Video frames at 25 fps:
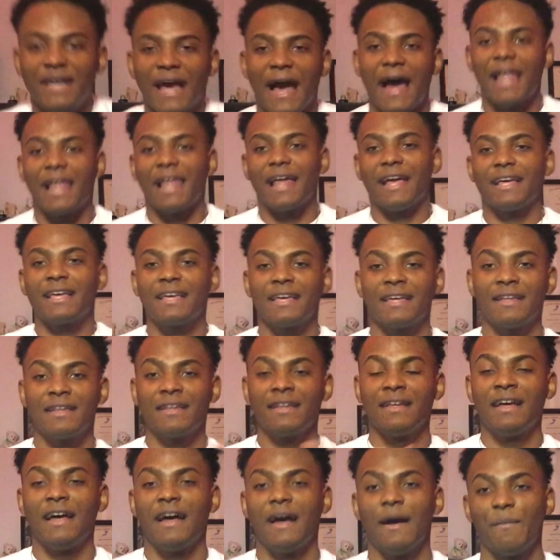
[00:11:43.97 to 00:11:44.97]
I like it
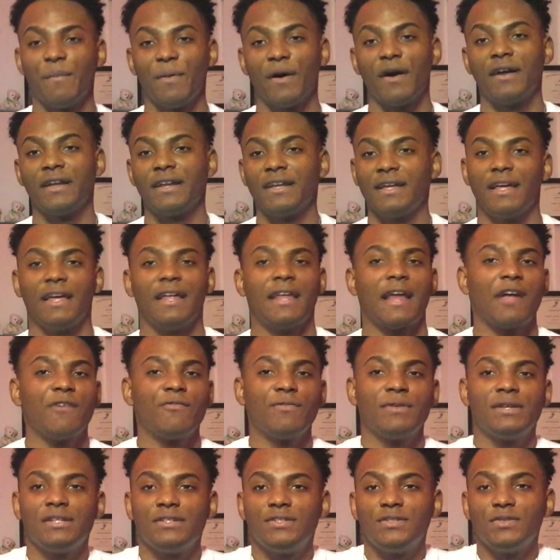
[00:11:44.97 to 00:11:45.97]
about it, and I
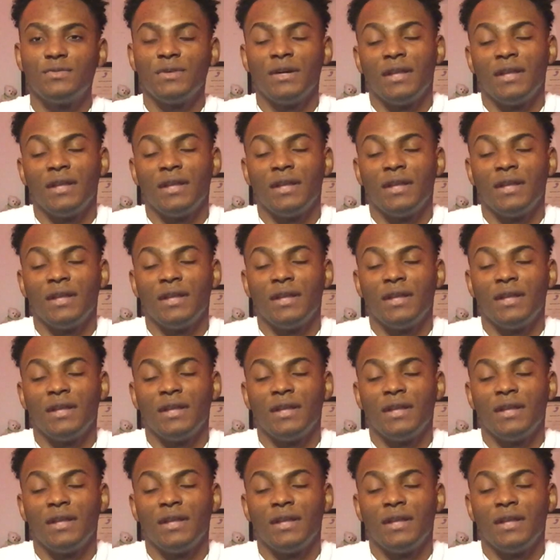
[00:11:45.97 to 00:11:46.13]
really do.